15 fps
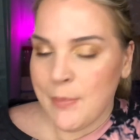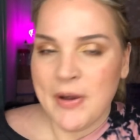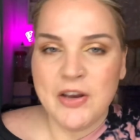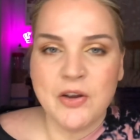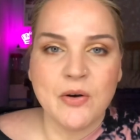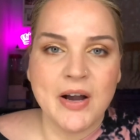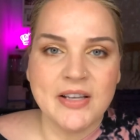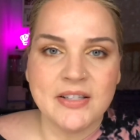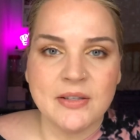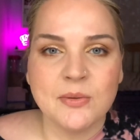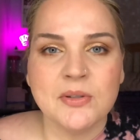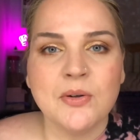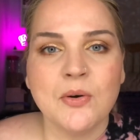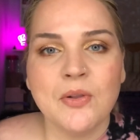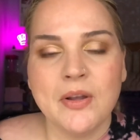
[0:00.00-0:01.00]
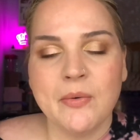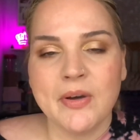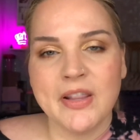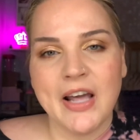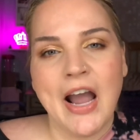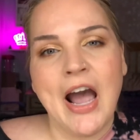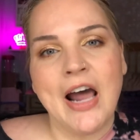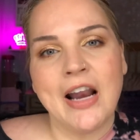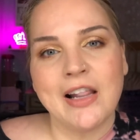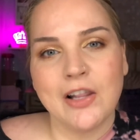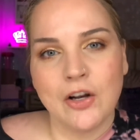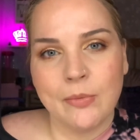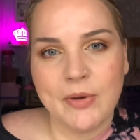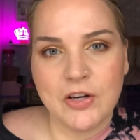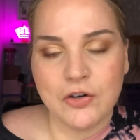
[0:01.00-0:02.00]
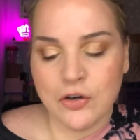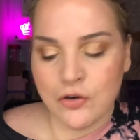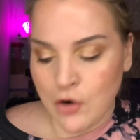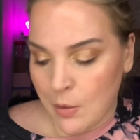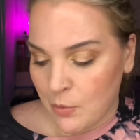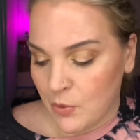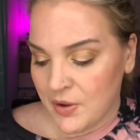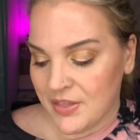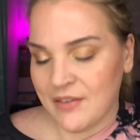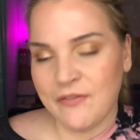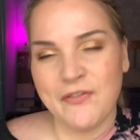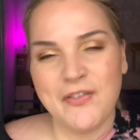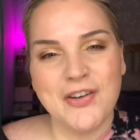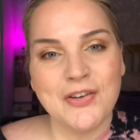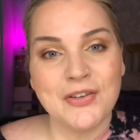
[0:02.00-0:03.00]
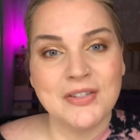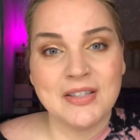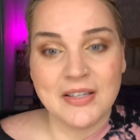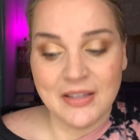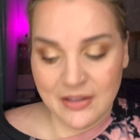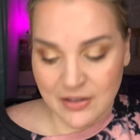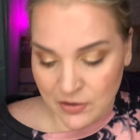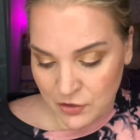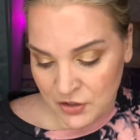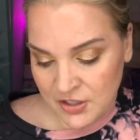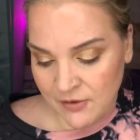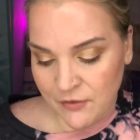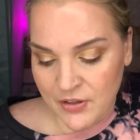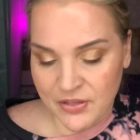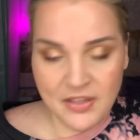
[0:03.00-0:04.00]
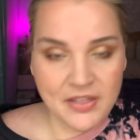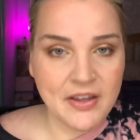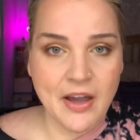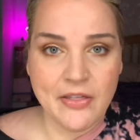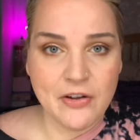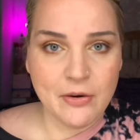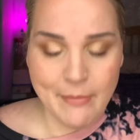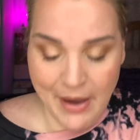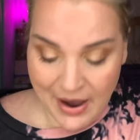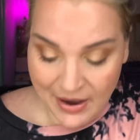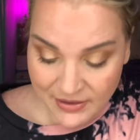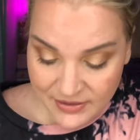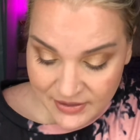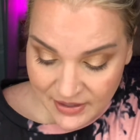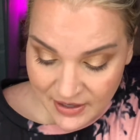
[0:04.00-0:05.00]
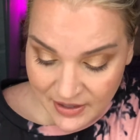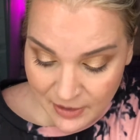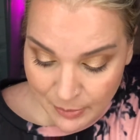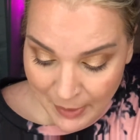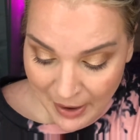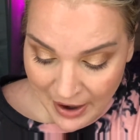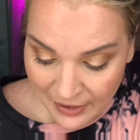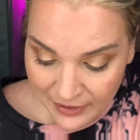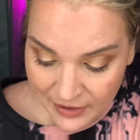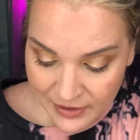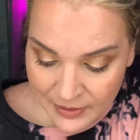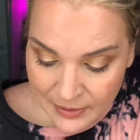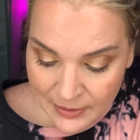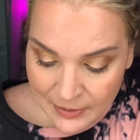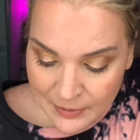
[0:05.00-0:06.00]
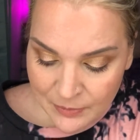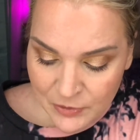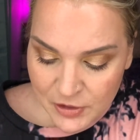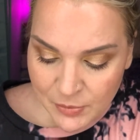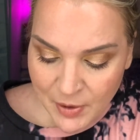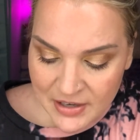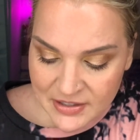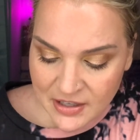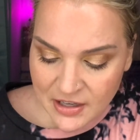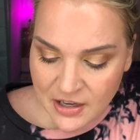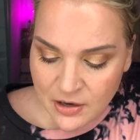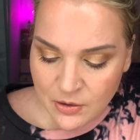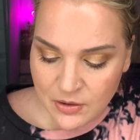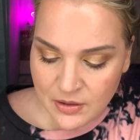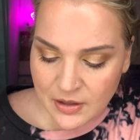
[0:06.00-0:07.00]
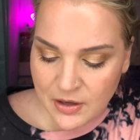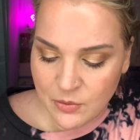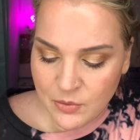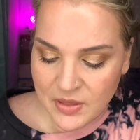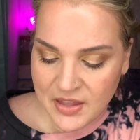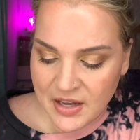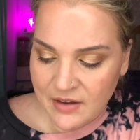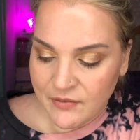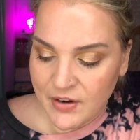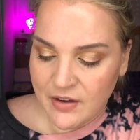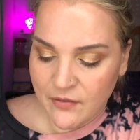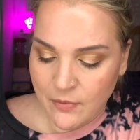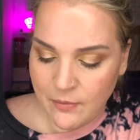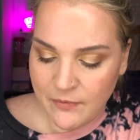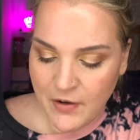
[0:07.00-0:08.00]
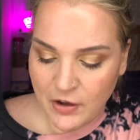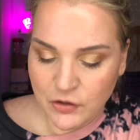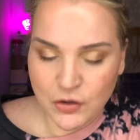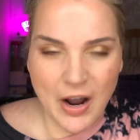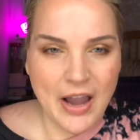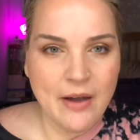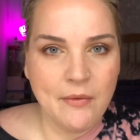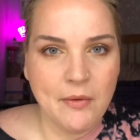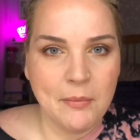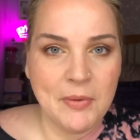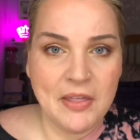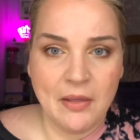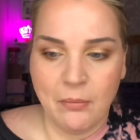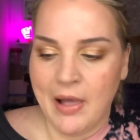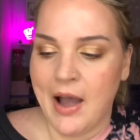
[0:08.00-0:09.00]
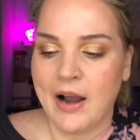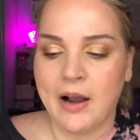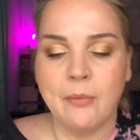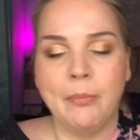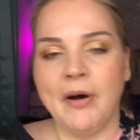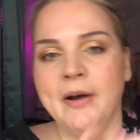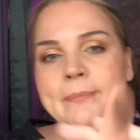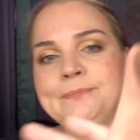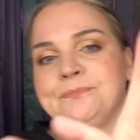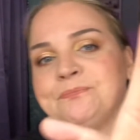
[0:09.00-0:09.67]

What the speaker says: And you guys, this was the only one that I had a little bit of trouble with. It feels different than the other mattes in the palette. Surprisingly, you would think if any of them felt dry, it would be the black, but